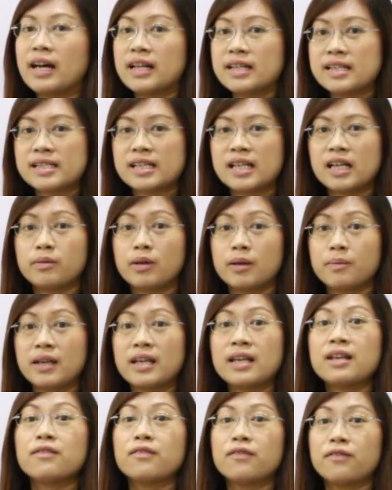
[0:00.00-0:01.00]
answer will
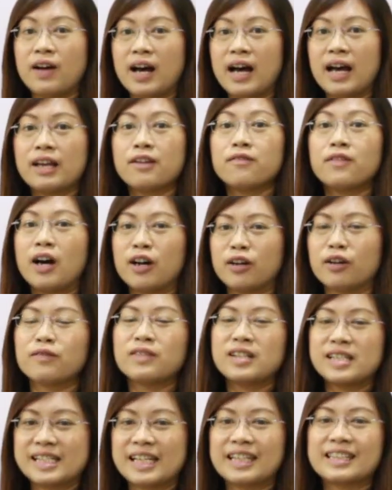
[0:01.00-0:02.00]
be 5 out
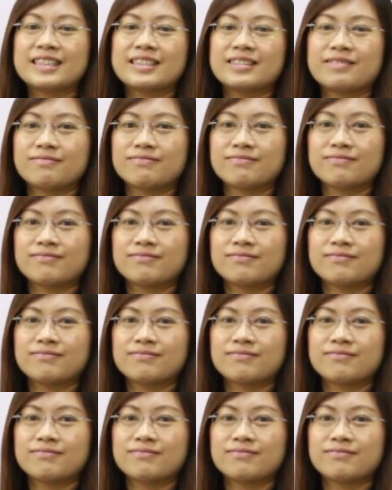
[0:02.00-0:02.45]
of 6.